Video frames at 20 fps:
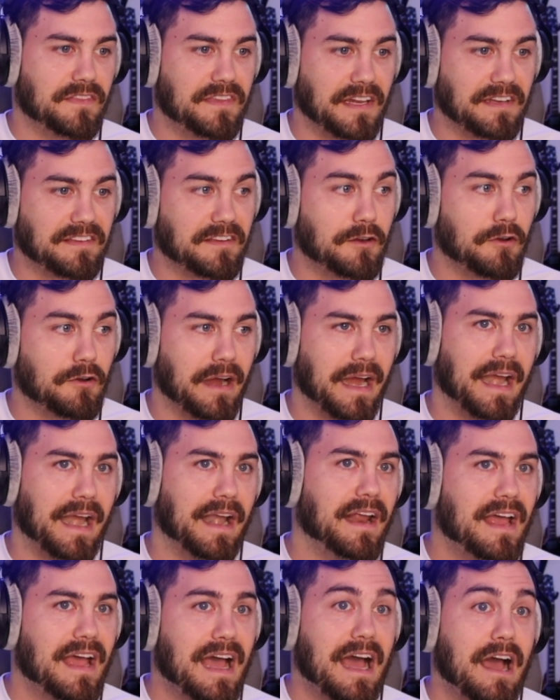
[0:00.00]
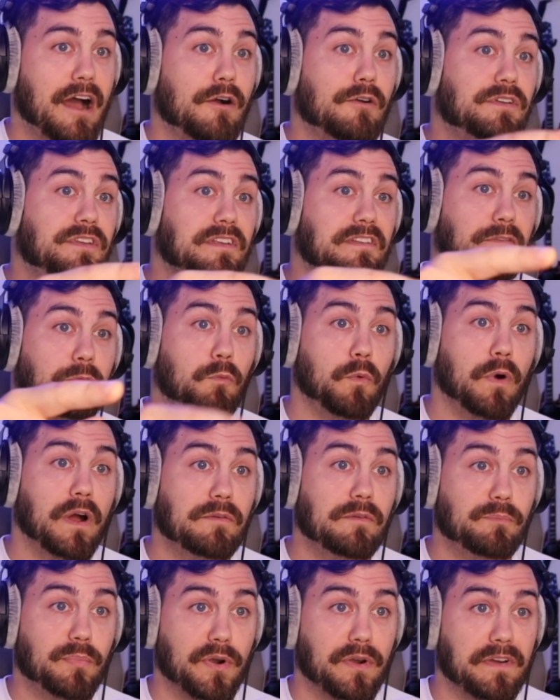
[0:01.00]
That's great. How does
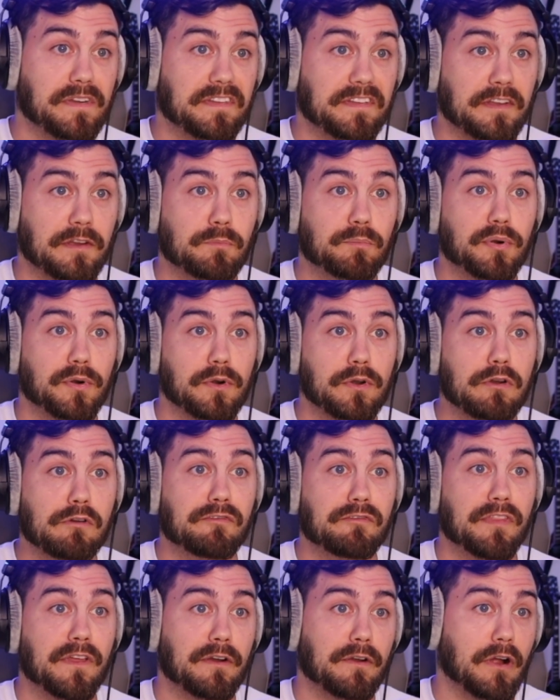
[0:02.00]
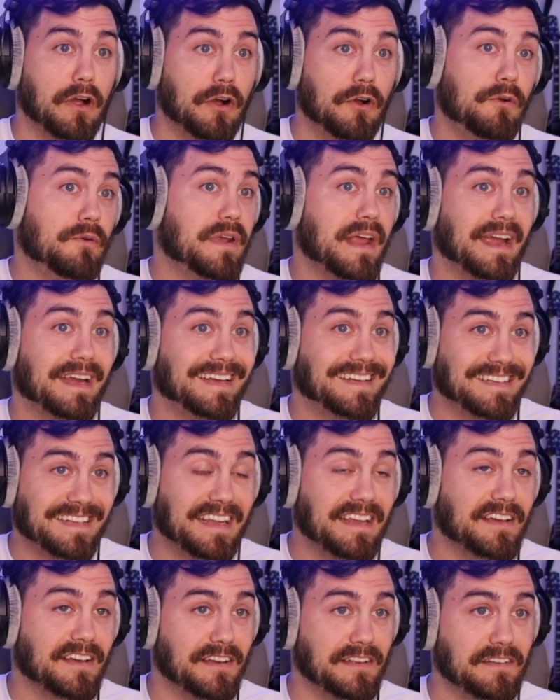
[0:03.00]
one person prove their own
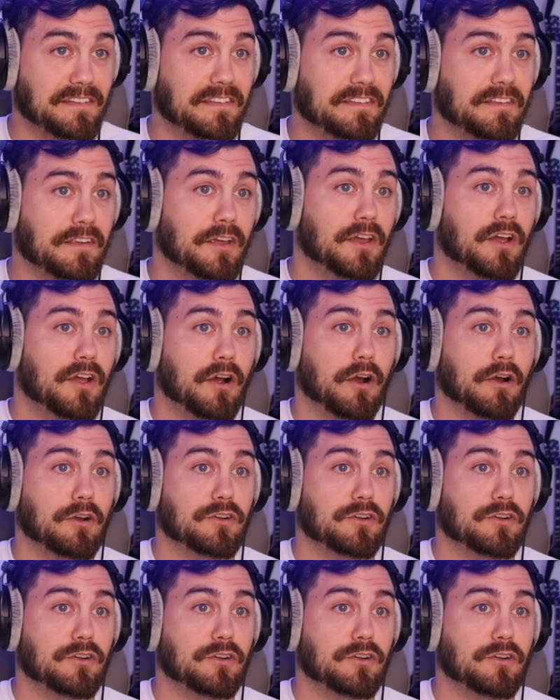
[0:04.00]
ideas are